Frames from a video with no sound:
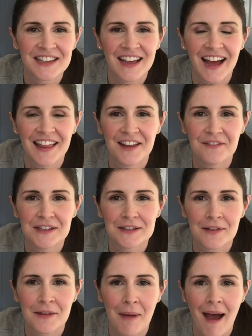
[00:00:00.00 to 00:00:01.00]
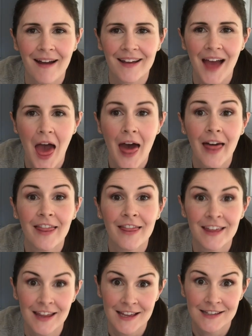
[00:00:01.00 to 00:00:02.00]
I love this on the back. The
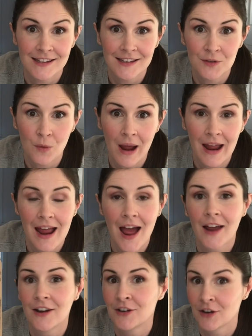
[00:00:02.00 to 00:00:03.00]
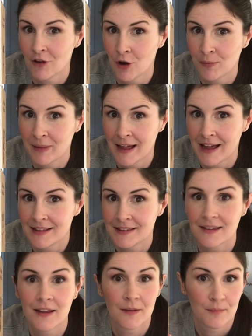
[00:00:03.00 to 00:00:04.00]
easiest way to grow plants,
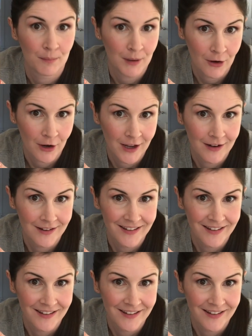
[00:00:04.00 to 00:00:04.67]
period.